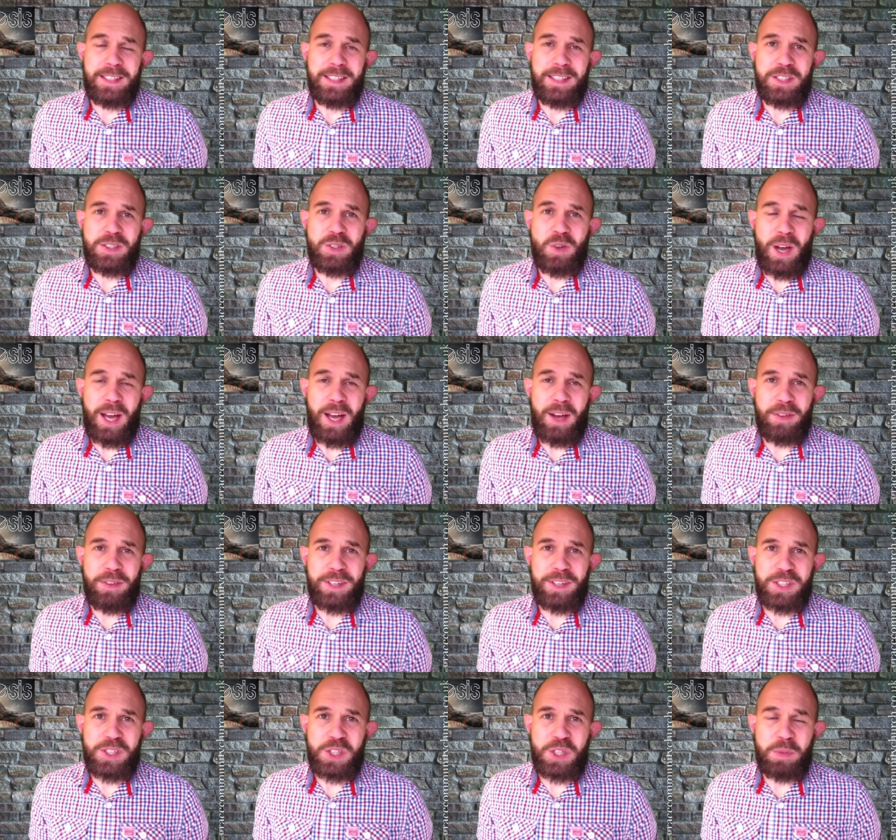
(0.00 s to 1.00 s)
It's not how
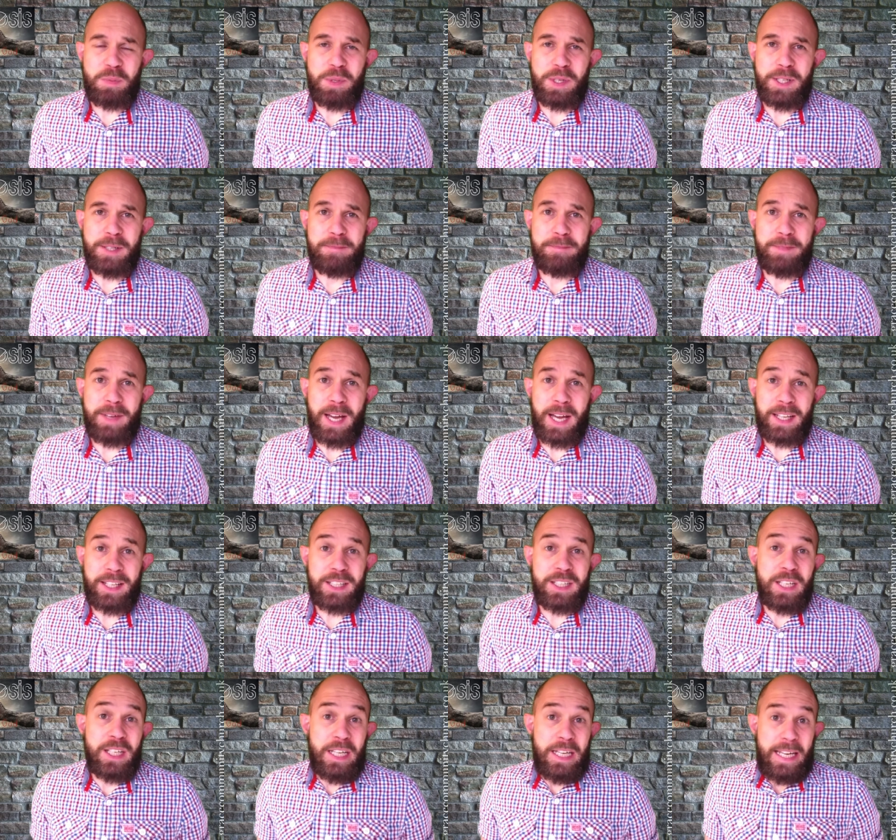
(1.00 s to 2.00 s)
things should be.
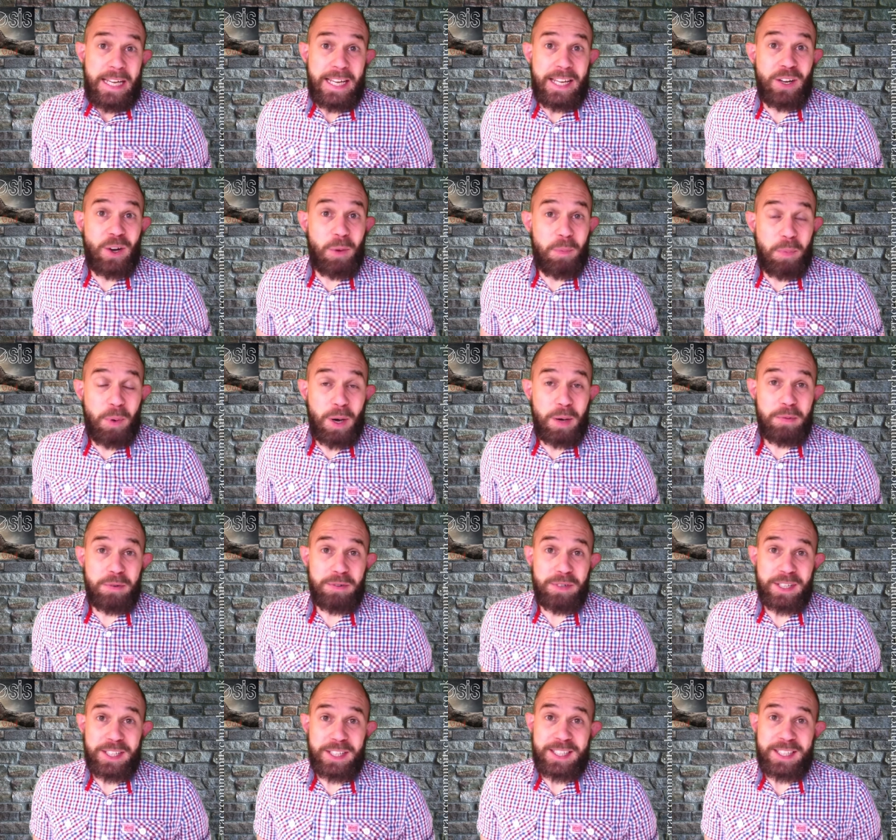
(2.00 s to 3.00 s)
And in our Bible
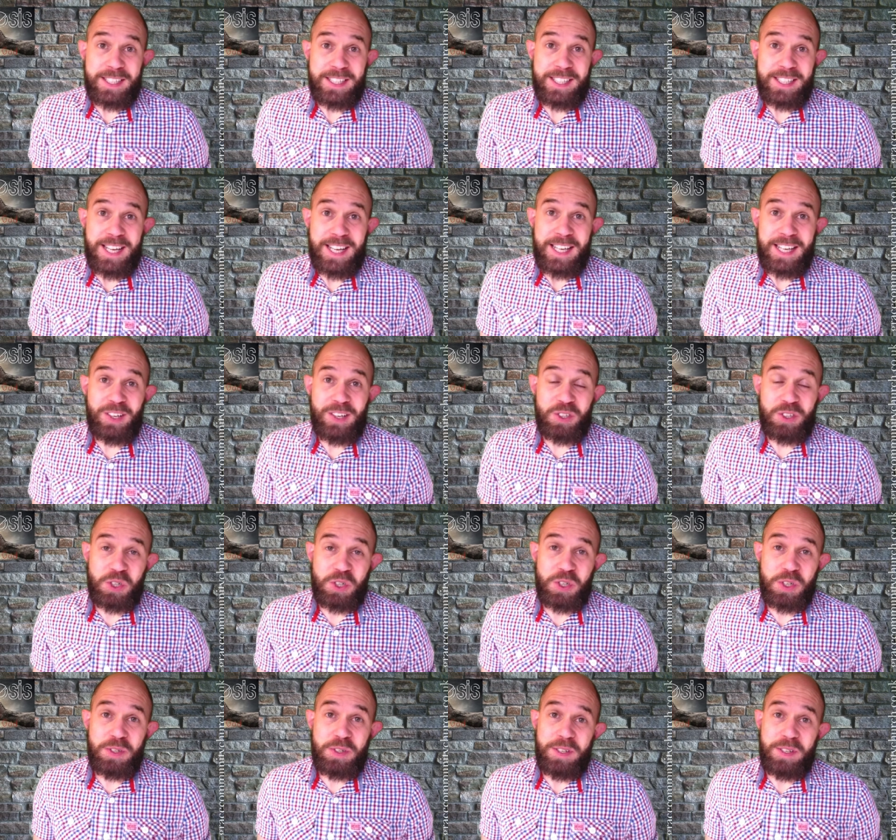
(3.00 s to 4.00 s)
reading today, in our
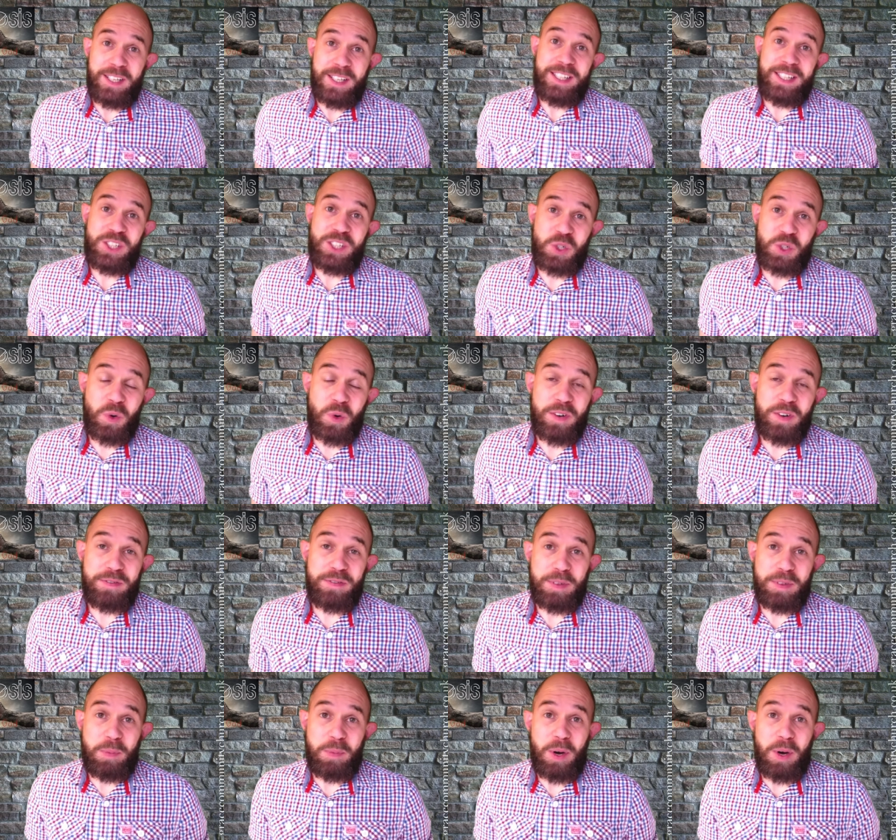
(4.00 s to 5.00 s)
true story
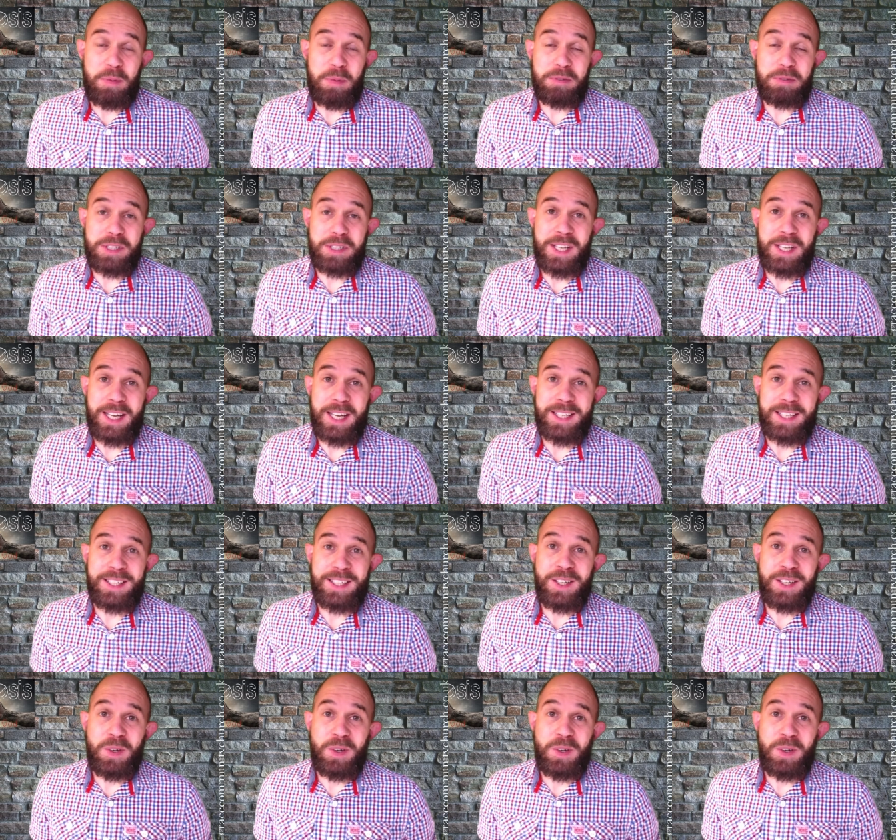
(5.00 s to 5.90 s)
from the Bible today,